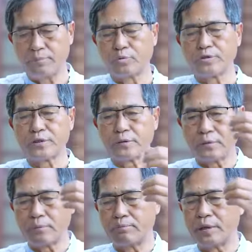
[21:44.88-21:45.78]
putting
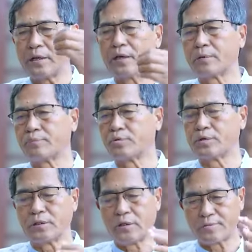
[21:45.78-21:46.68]
barrier,
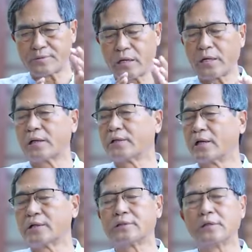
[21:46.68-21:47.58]
putting obstacle
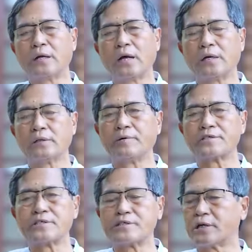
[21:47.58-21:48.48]
that
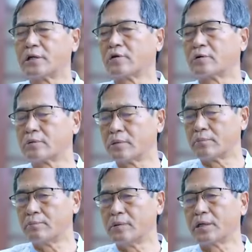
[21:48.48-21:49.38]
Adivasis are not
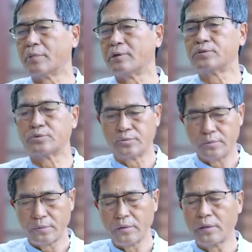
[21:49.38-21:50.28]
being able to
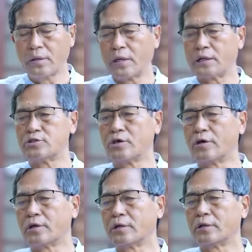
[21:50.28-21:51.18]

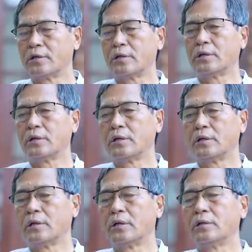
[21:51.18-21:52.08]
enjoy
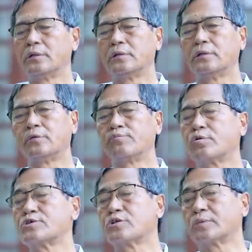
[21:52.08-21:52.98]
the
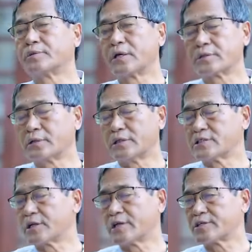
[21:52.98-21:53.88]
fruits of that
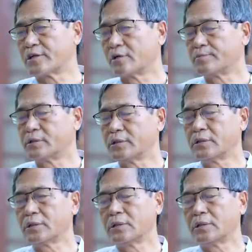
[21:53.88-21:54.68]
legislation of the